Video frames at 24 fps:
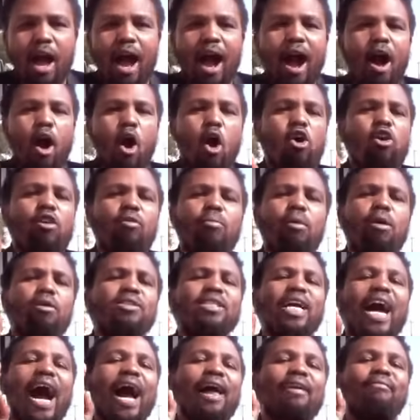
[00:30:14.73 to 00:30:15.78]
Almost
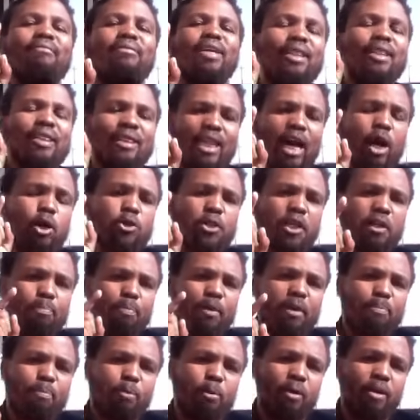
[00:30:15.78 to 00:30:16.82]
100,000
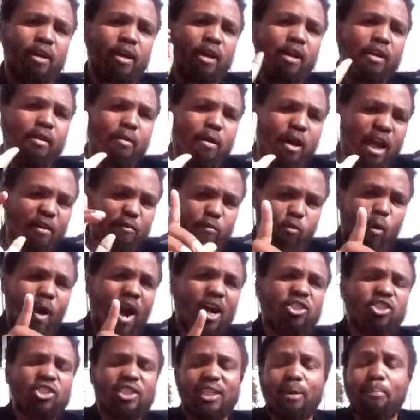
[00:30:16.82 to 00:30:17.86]
people have
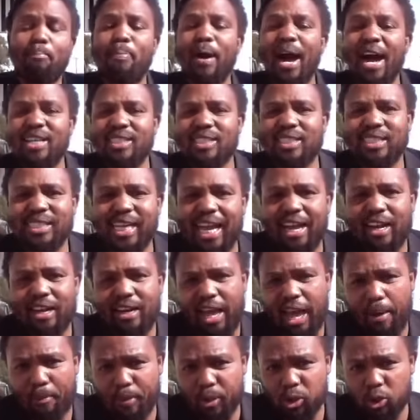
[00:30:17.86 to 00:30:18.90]
watched the past 10
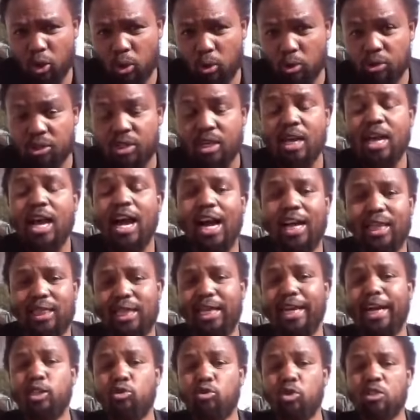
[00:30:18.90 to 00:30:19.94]
episodes. I think
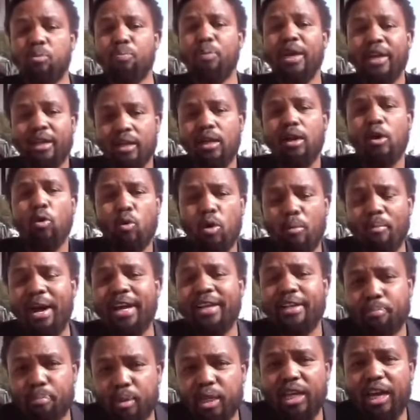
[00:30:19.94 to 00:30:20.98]
as we speak, we
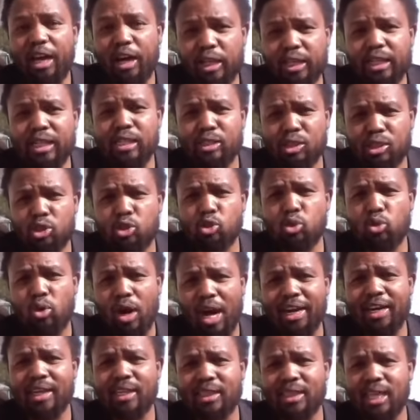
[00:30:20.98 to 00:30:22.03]
might be at least
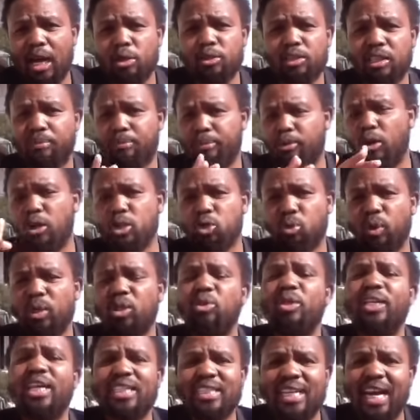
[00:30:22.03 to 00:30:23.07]
200,000 because we do
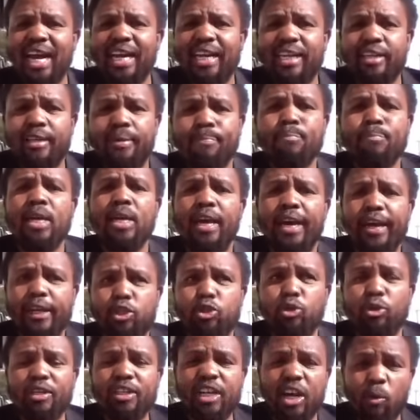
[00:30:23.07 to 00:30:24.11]
the tally
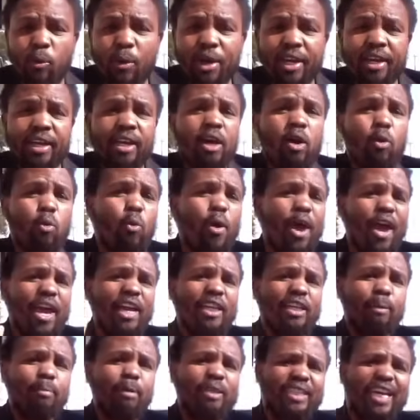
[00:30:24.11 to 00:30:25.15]
during the week. We're at
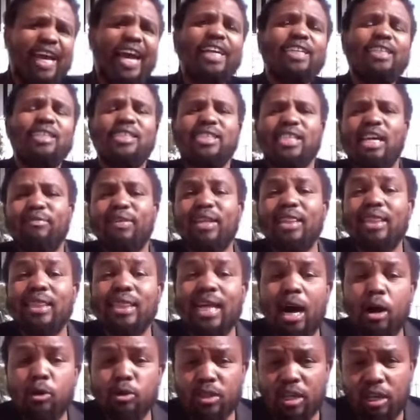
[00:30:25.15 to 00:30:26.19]
about
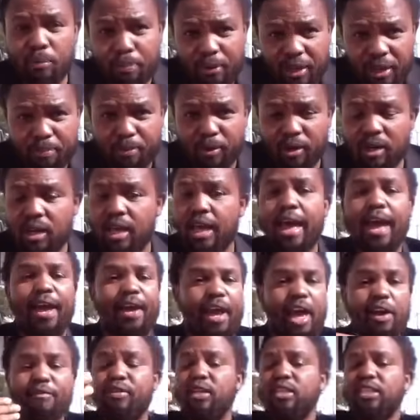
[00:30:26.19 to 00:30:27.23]
87,000 people, and
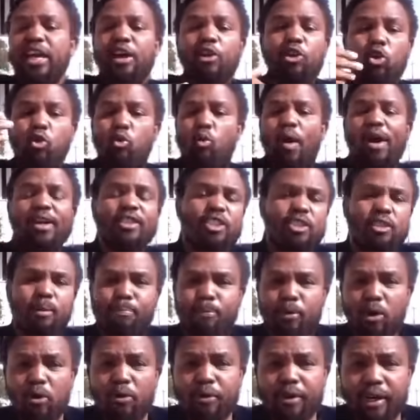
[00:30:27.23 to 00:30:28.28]
every day you watch the
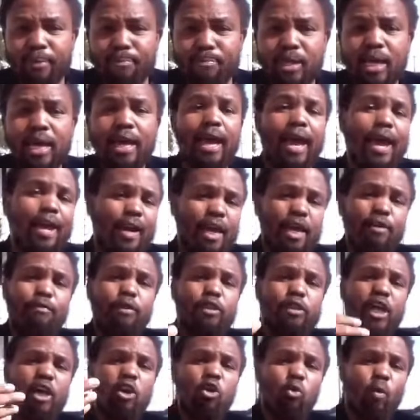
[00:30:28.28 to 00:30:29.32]
program and every
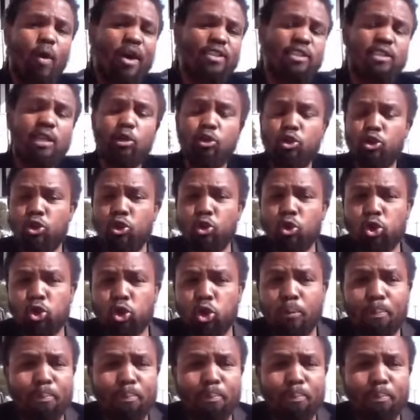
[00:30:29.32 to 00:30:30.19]
day you watch the YouTube.